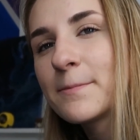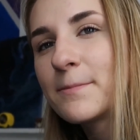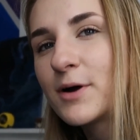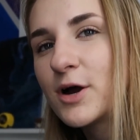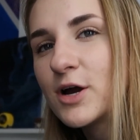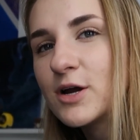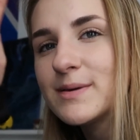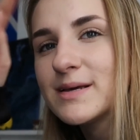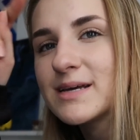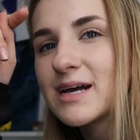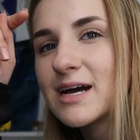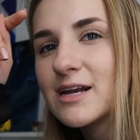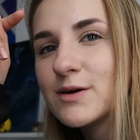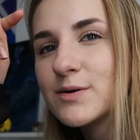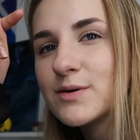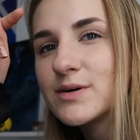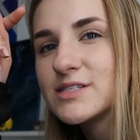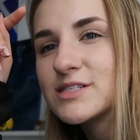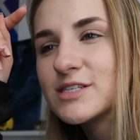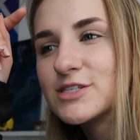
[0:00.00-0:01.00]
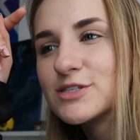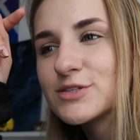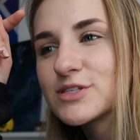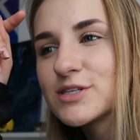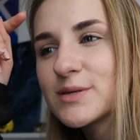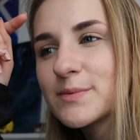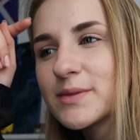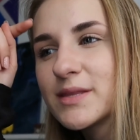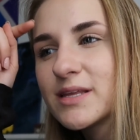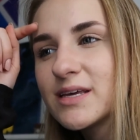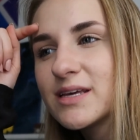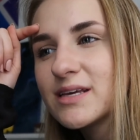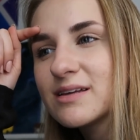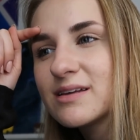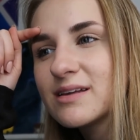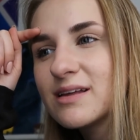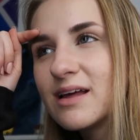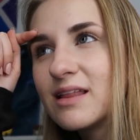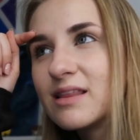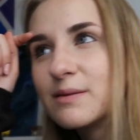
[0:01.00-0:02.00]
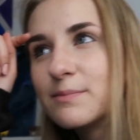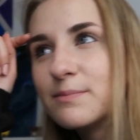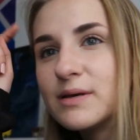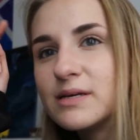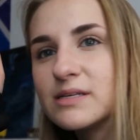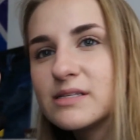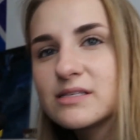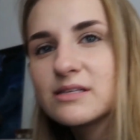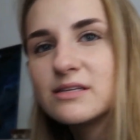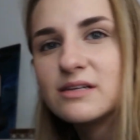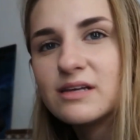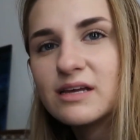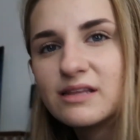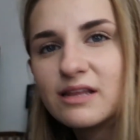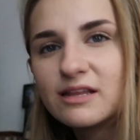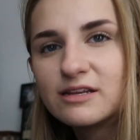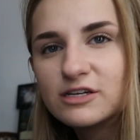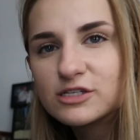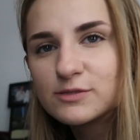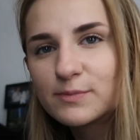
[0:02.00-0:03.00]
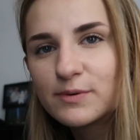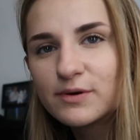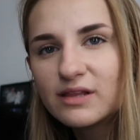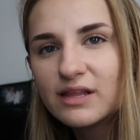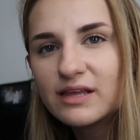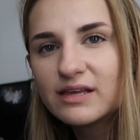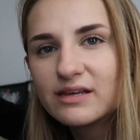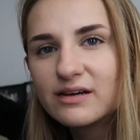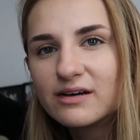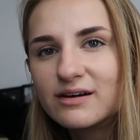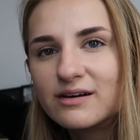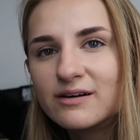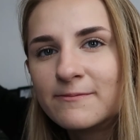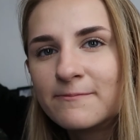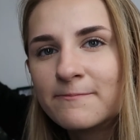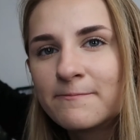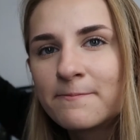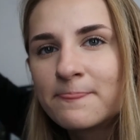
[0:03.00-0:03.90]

part of me kind of wants to do something and then just put like a